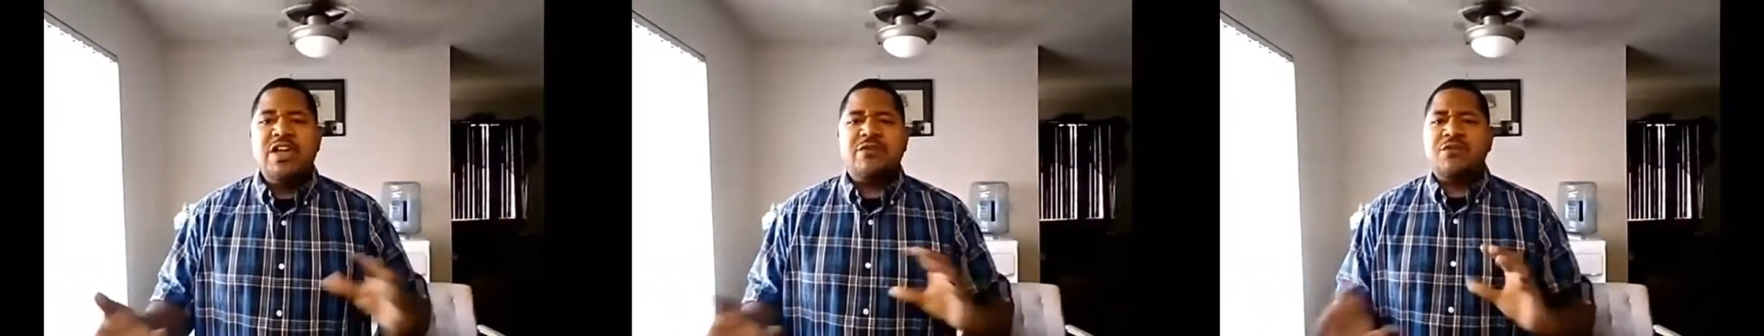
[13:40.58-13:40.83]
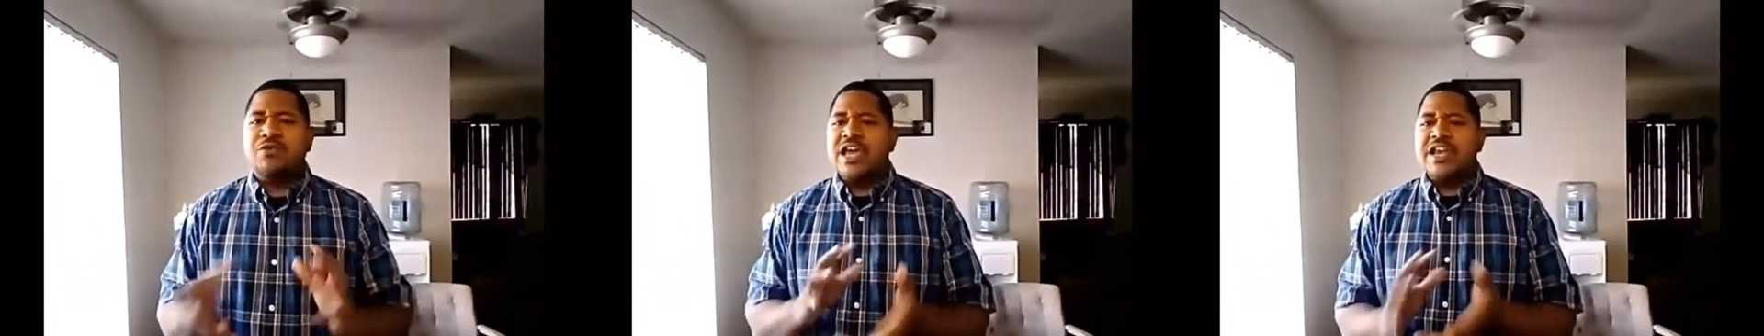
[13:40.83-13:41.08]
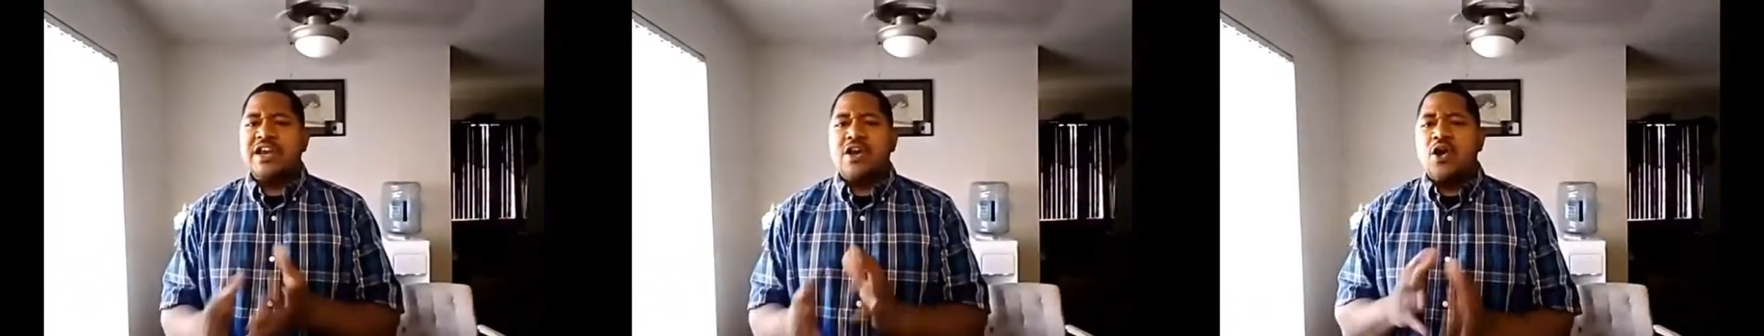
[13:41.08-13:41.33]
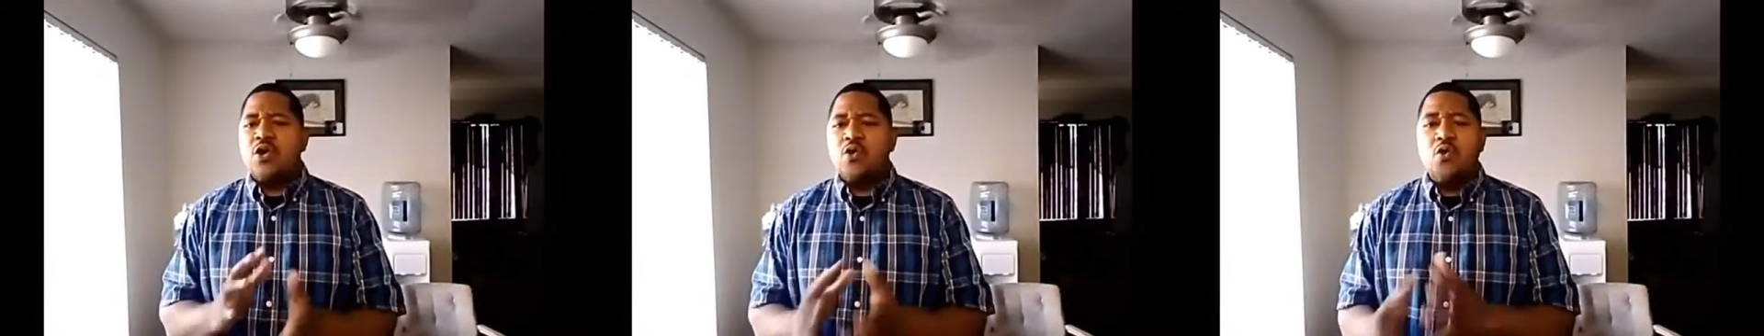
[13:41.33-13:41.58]
But we have
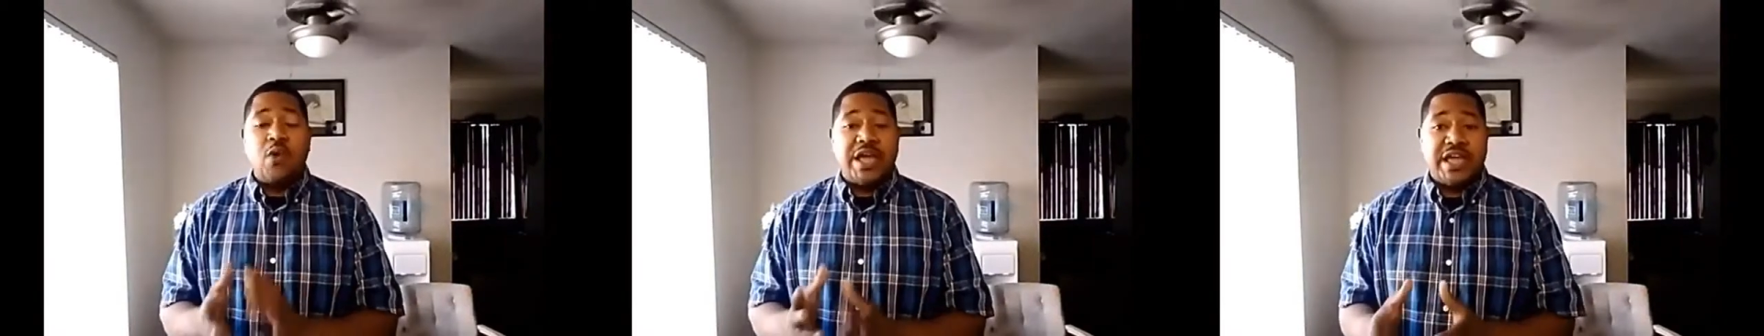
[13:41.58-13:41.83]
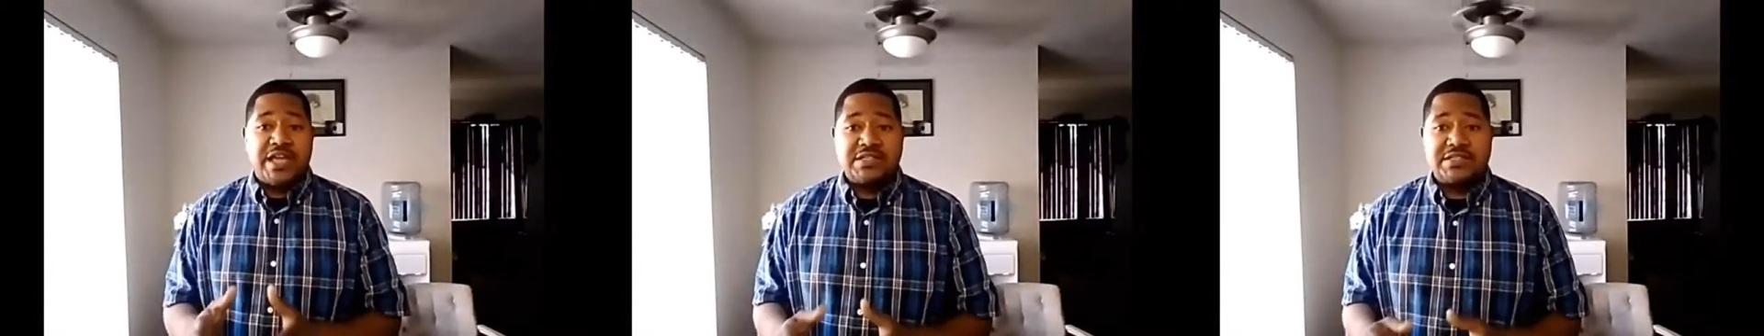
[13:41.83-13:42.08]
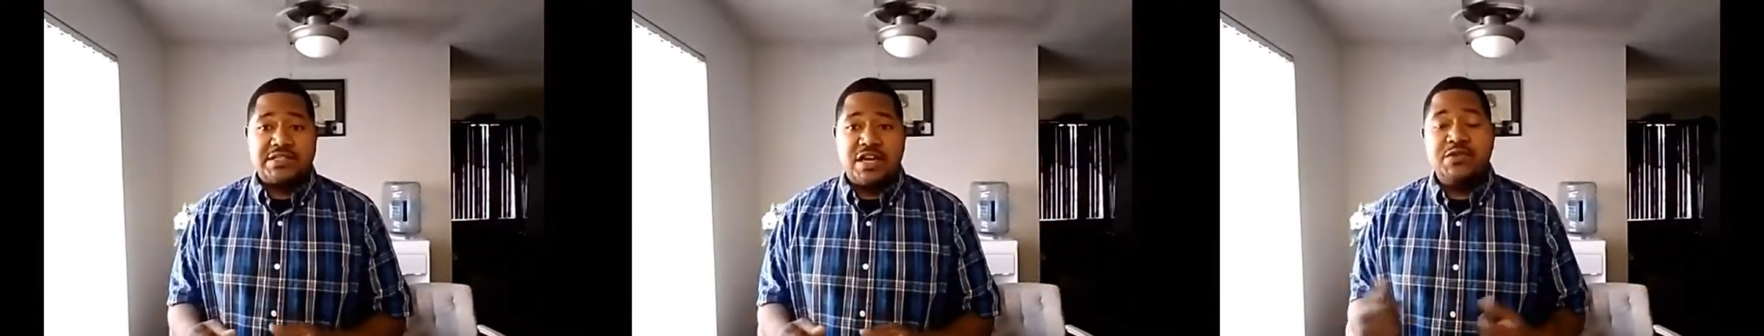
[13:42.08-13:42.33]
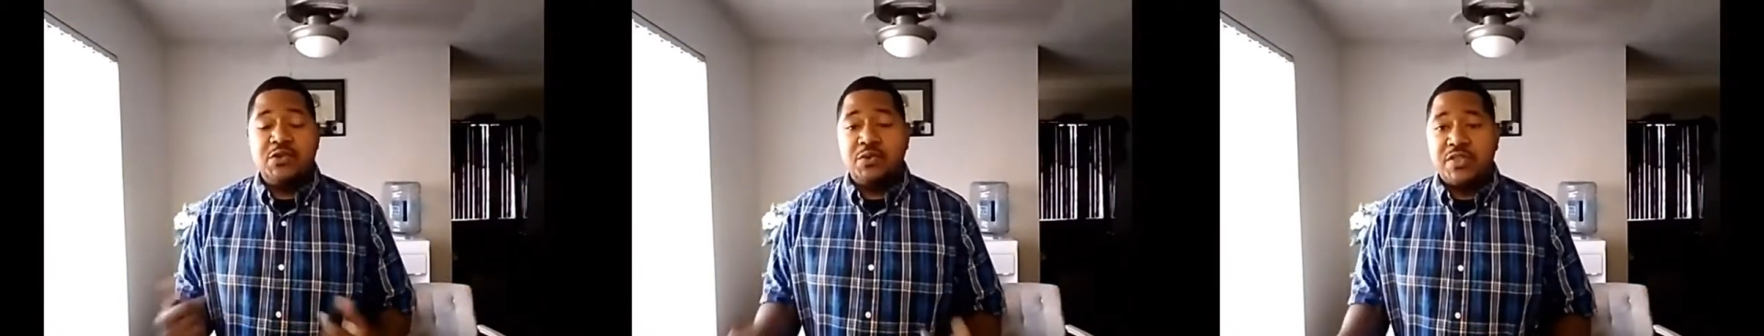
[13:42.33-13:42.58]
created our own
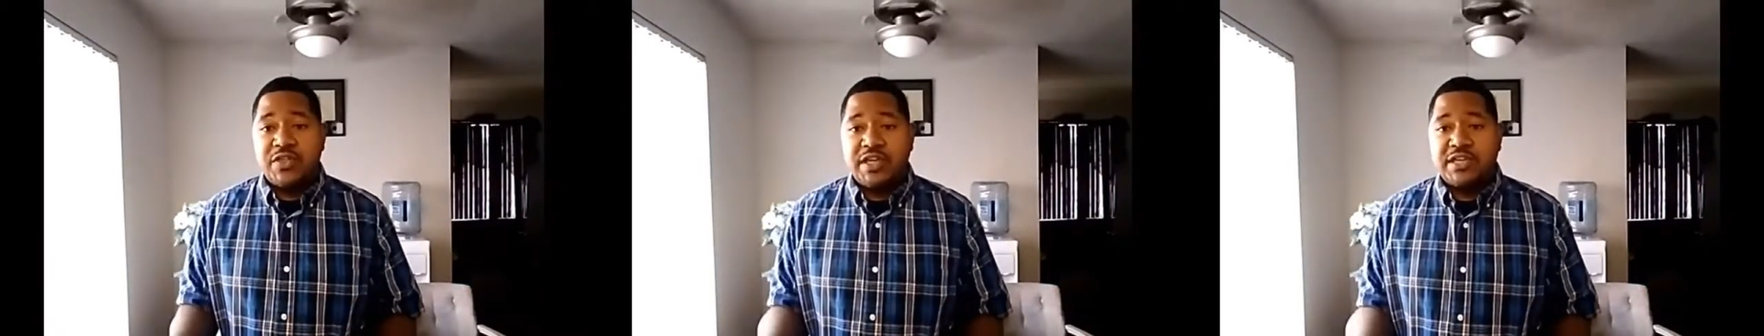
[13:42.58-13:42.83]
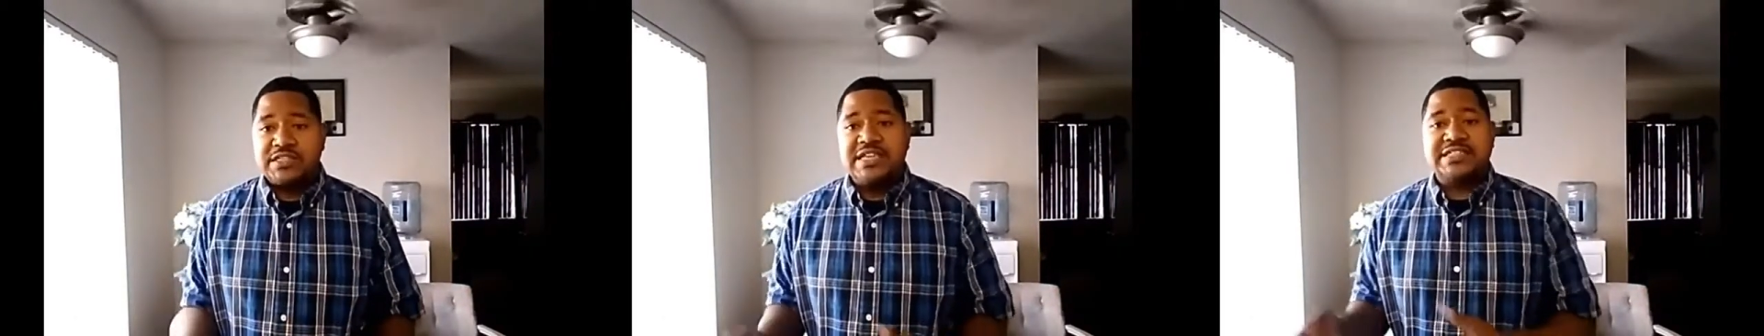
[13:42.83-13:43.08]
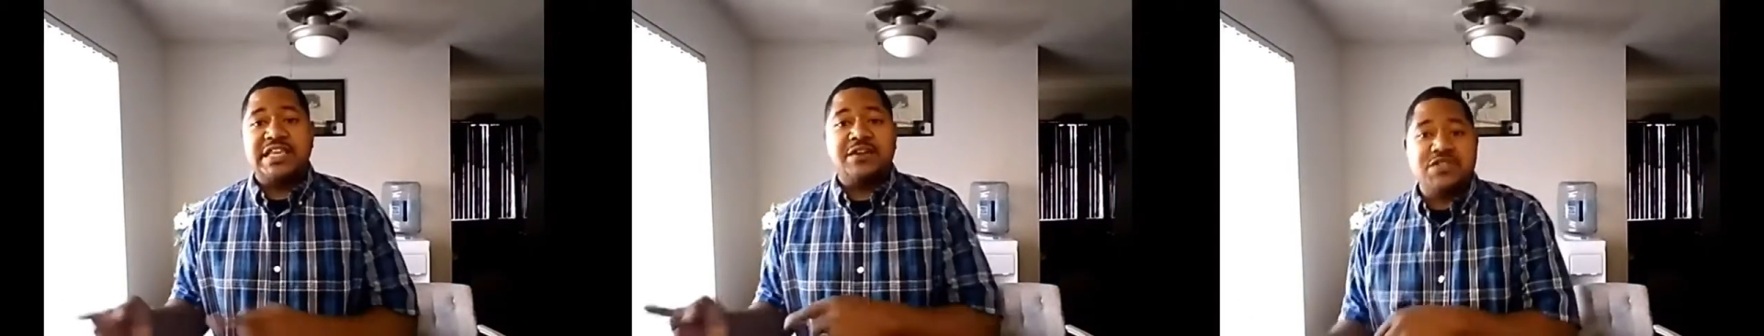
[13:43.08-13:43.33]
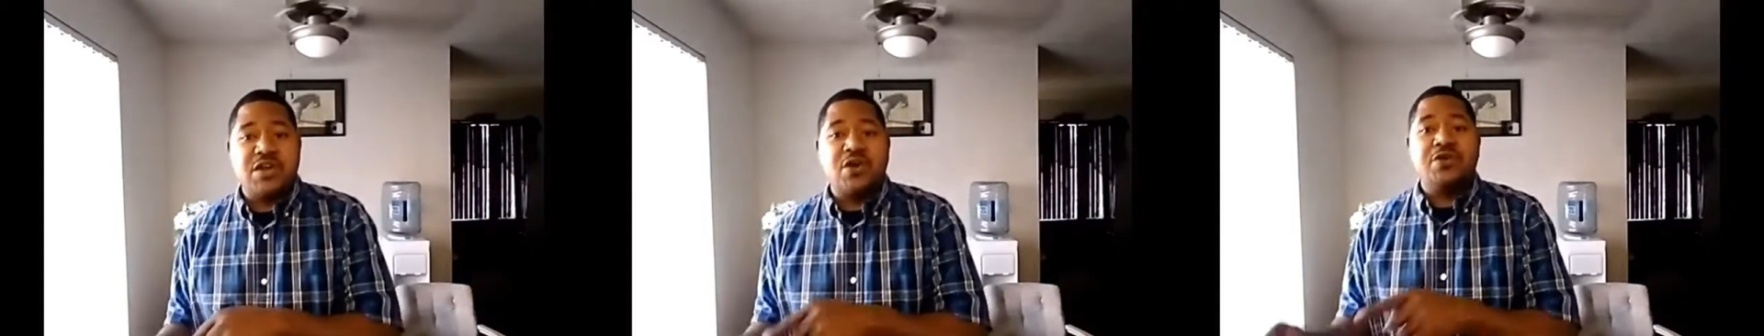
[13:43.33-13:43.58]
ways of doing things
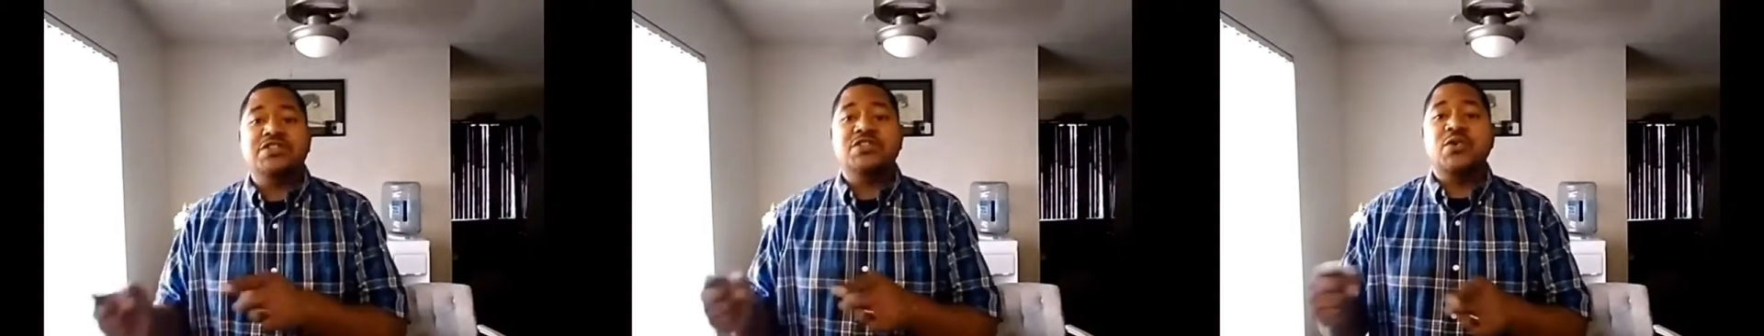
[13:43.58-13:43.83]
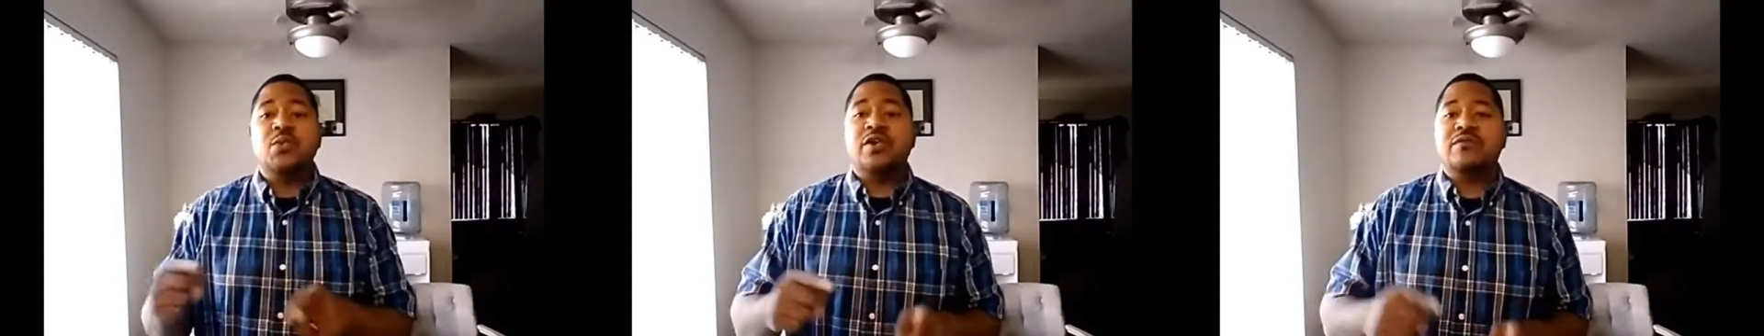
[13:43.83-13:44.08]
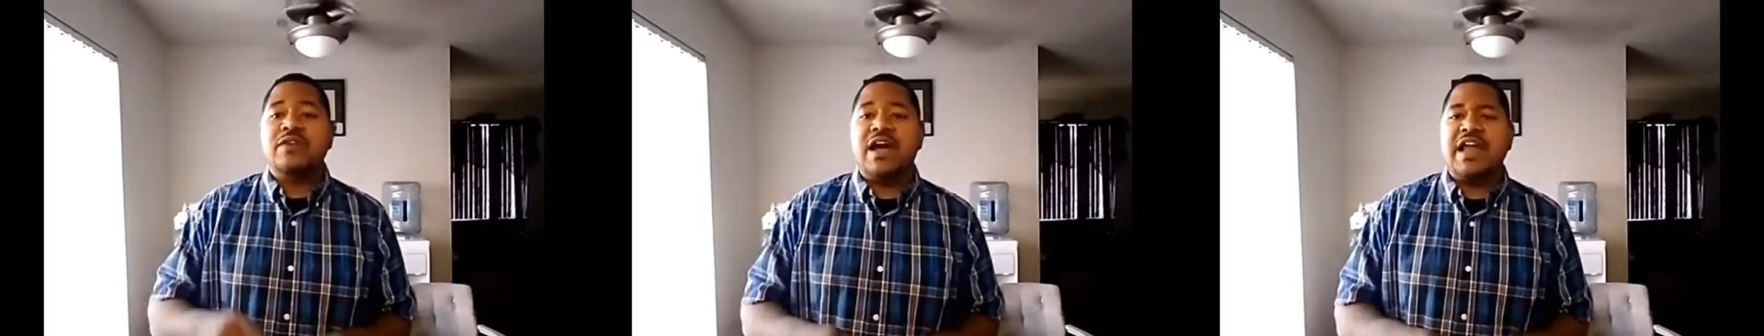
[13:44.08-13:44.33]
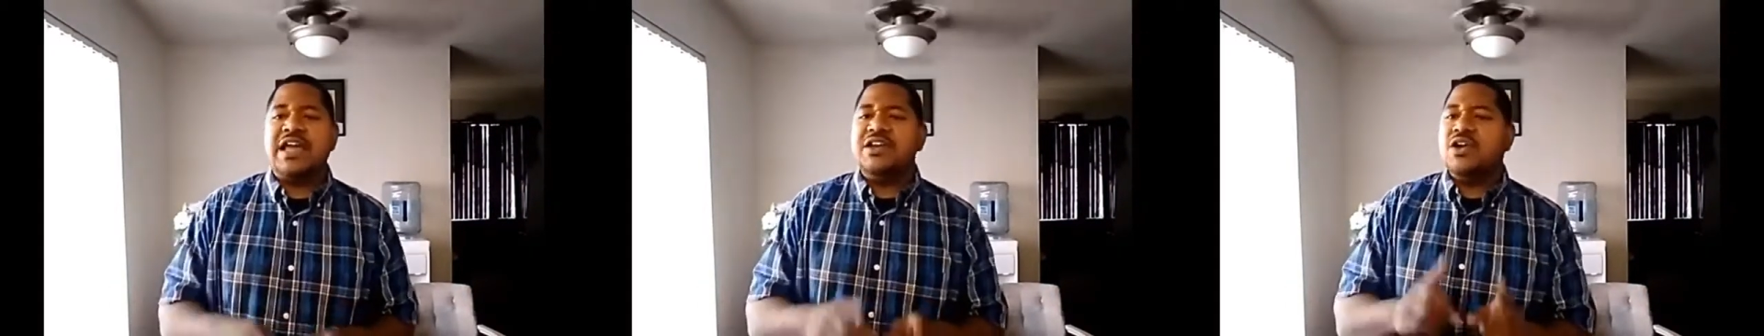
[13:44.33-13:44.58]
instead of turning to the Word of
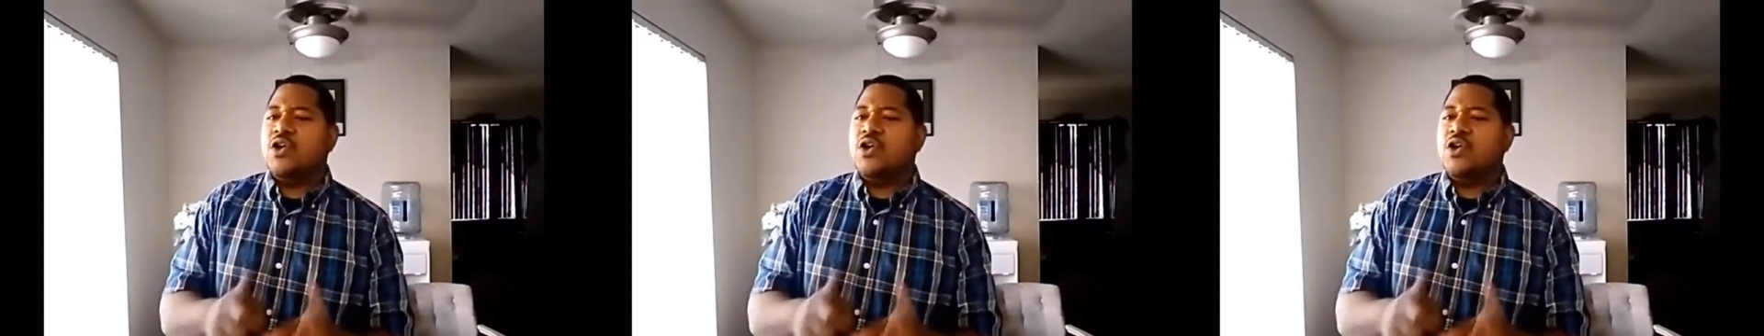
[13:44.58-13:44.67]
God.